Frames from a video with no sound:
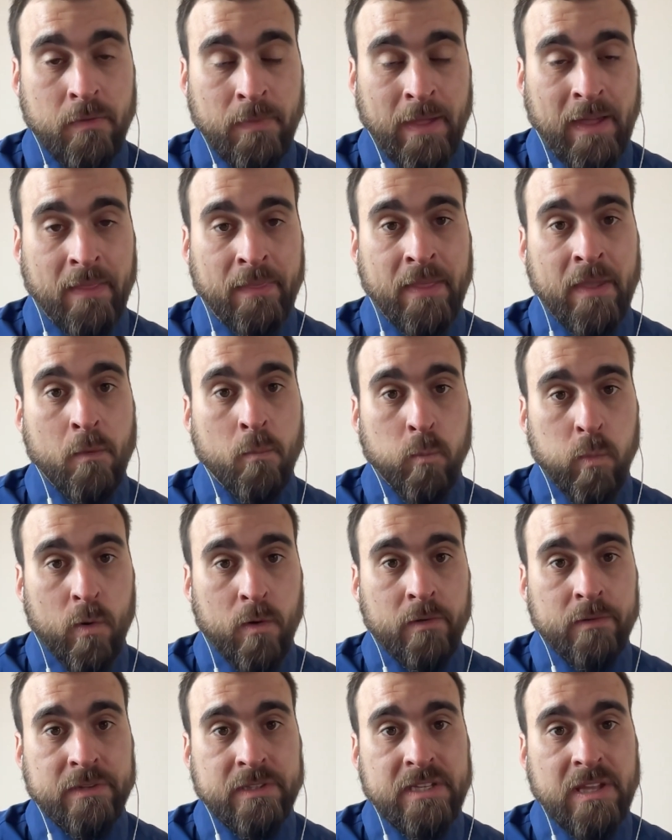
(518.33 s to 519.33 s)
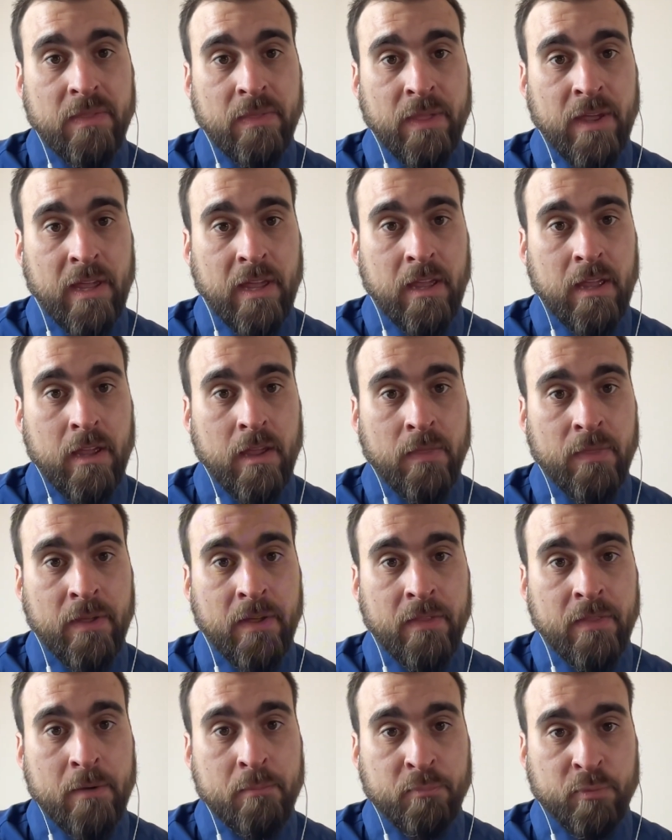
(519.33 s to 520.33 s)
that they want
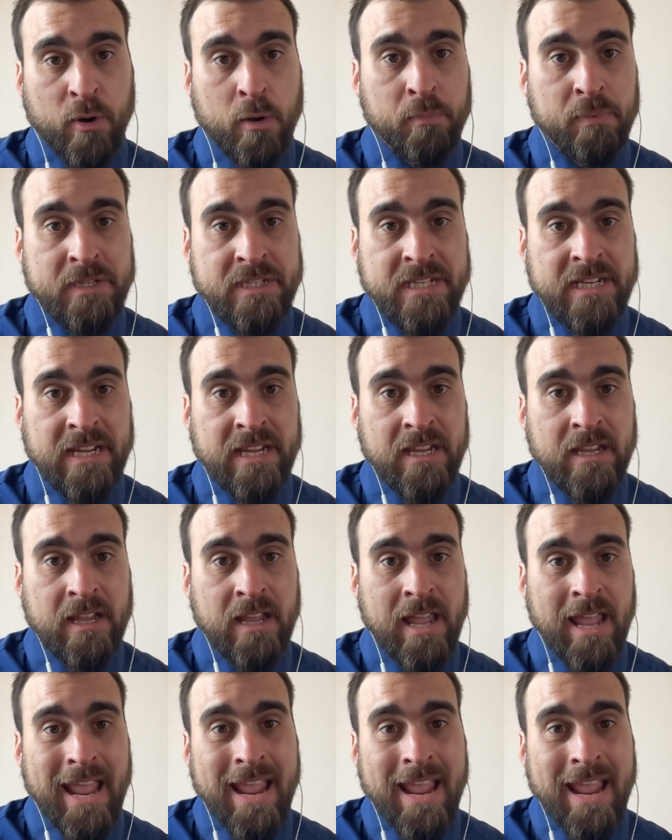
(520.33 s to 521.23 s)
the property